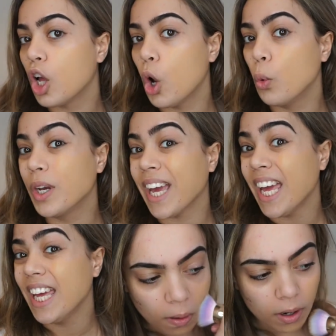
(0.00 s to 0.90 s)

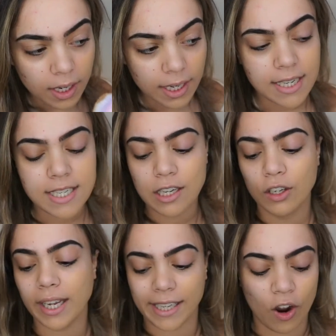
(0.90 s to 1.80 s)
okay, but it did
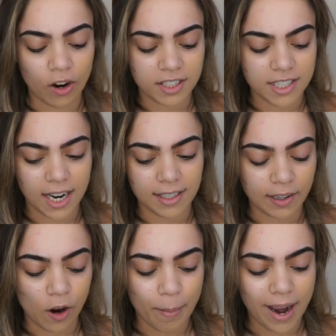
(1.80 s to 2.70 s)
look like it oxidized,
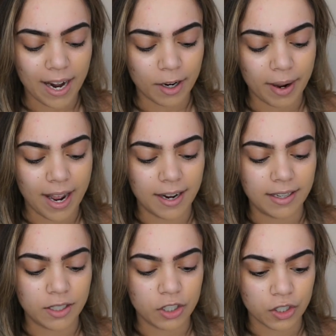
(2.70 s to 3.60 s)
like on my
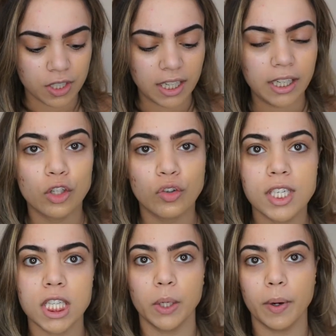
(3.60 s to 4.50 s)
hand just
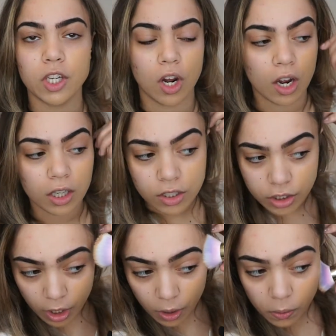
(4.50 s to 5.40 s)
increasingly went darker.
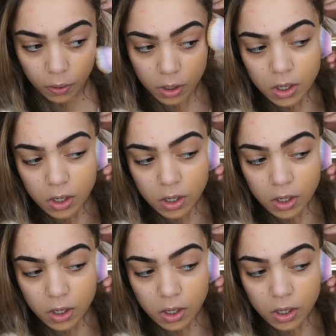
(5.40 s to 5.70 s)
So